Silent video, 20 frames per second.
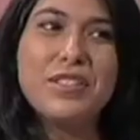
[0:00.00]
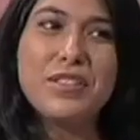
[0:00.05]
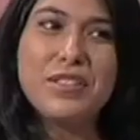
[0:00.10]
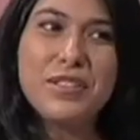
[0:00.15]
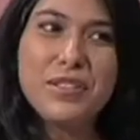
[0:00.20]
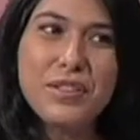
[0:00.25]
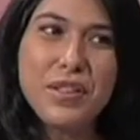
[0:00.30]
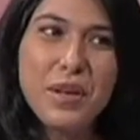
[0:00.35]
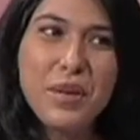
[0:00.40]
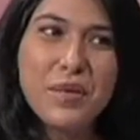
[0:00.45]

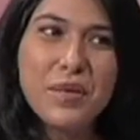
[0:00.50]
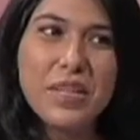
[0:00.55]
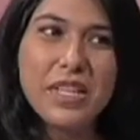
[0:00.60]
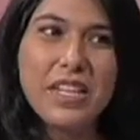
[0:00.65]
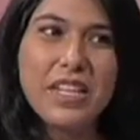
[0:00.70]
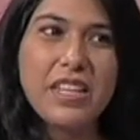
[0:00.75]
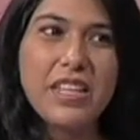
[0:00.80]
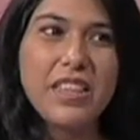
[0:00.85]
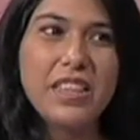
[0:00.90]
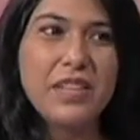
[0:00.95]

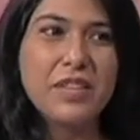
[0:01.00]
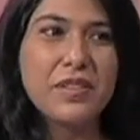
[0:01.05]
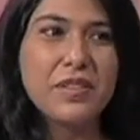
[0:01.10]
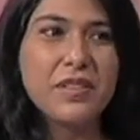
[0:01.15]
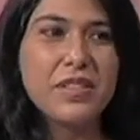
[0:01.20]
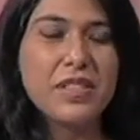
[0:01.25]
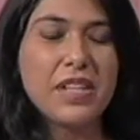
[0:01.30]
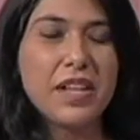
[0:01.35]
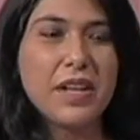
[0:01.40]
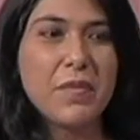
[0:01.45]
slowly,
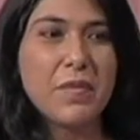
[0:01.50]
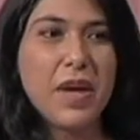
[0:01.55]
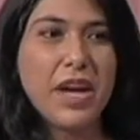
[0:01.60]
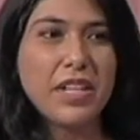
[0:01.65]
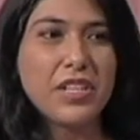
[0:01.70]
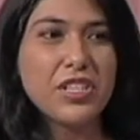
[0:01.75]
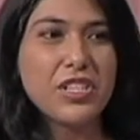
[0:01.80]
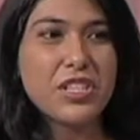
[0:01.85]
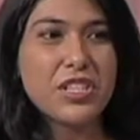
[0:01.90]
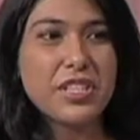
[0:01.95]
there's um,
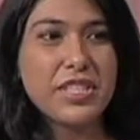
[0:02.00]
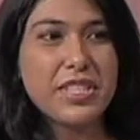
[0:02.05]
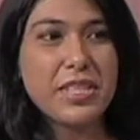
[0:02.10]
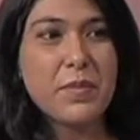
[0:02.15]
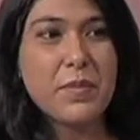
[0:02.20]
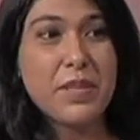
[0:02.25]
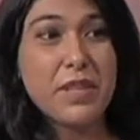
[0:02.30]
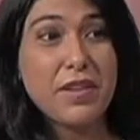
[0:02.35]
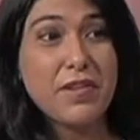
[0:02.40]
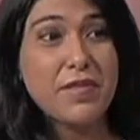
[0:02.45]
actually
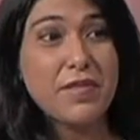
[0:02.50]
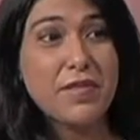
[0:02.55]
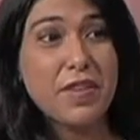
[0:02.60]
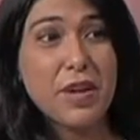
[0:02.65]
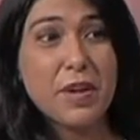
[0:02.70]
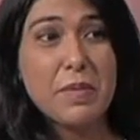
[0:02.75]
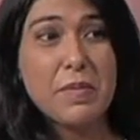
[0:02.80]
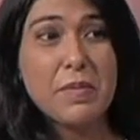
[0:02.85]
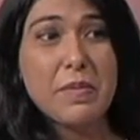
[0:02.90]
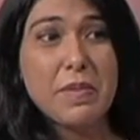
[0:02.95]
somebody
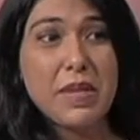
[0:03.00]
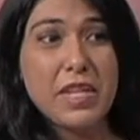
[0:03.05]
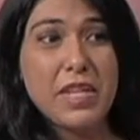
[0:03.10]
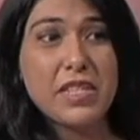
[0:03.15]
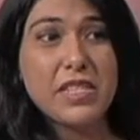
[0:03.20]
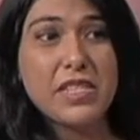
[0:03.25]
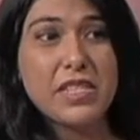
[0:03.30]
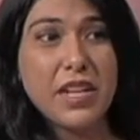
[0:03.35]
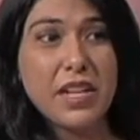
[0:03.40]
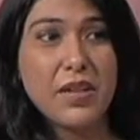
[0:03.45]
from
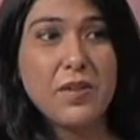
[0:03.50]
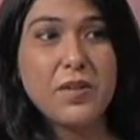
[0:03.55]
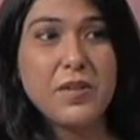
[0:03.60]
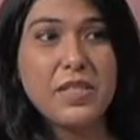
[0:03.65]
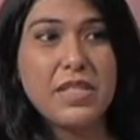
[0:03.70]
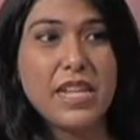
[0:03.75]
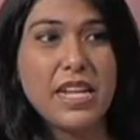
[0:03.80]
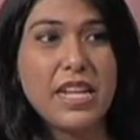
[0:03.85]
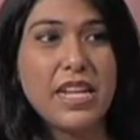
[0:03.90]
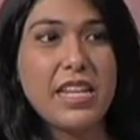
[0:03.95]
East San
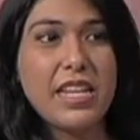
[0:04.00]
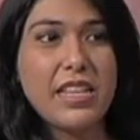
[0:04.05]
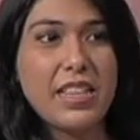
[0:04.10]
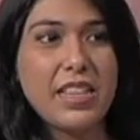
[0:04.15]
Jose